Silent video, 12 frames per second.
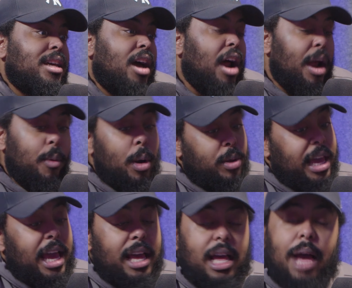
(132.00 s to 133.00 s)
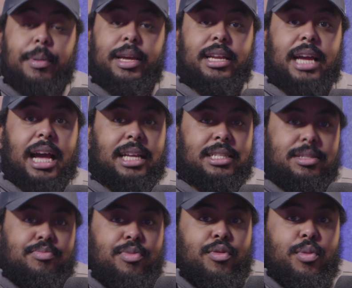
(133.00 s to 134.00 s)
All right. Well, yeah. I mean, guys,
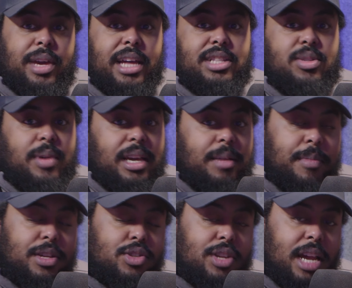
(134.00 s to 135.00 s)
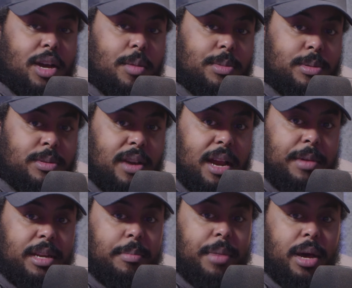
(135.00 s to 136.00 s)
before we get into it, make sure you like, comment, subscribe,
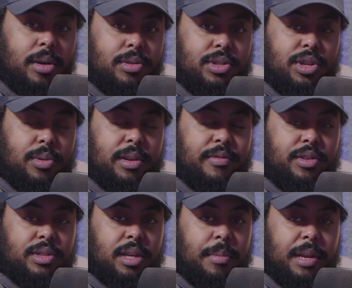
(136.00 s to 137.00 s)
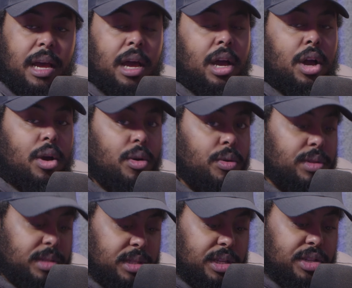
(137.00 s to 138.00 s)
hit the bell so you know when the videos coming out. Go
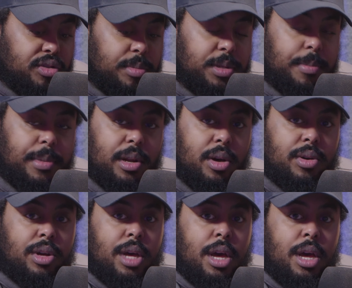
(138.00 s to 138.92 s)
to the description below.